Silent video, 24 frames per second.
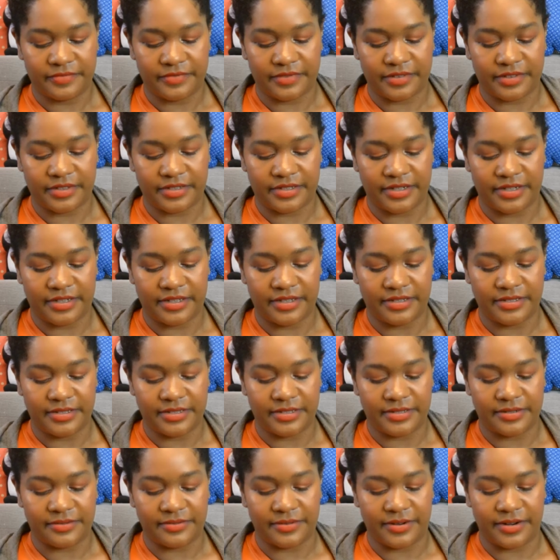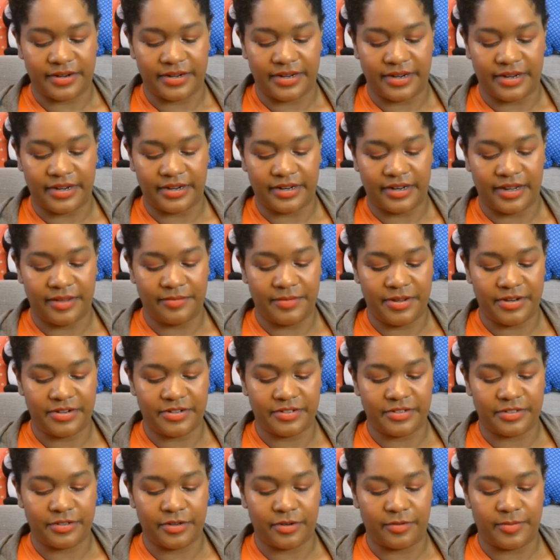It's like this isn't working. Let me
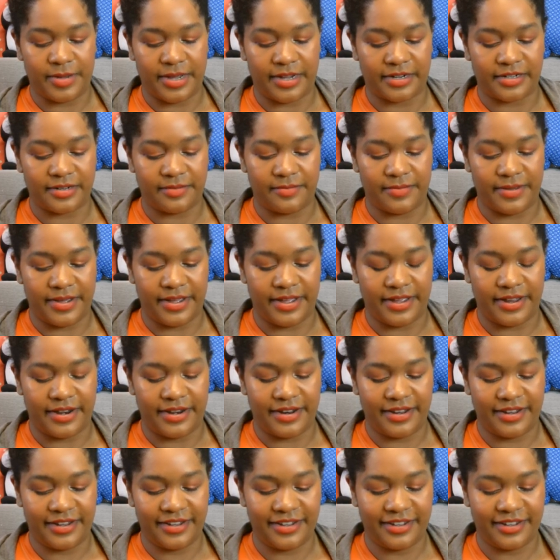just go back to bed.